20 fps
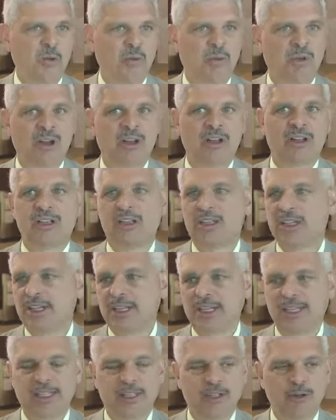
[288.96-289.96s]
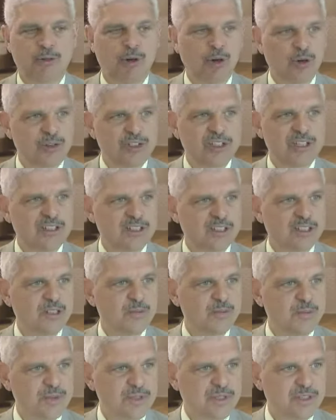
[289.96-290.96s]
but the road
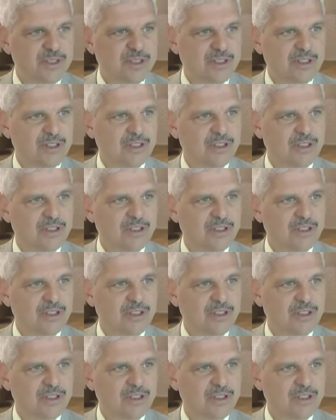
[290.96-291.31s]
systems,